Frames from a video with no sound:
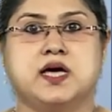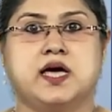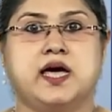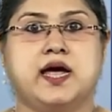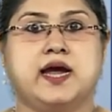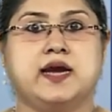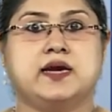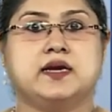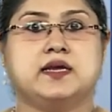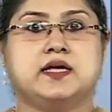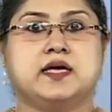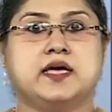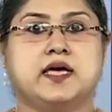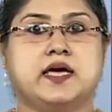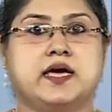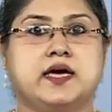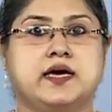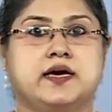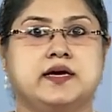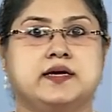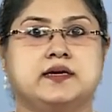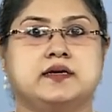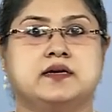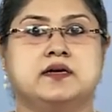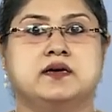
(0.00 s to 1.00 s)
and
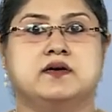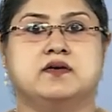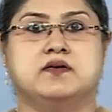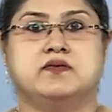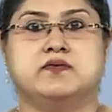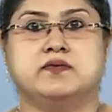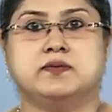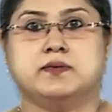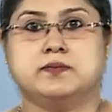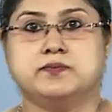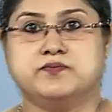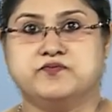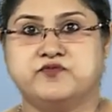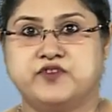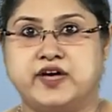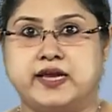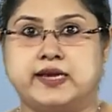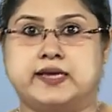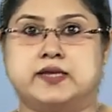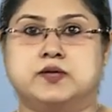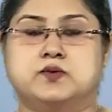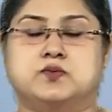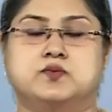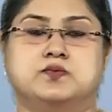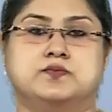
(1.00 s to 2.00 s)
care
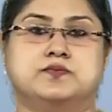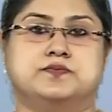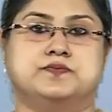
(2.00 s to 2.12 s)
value.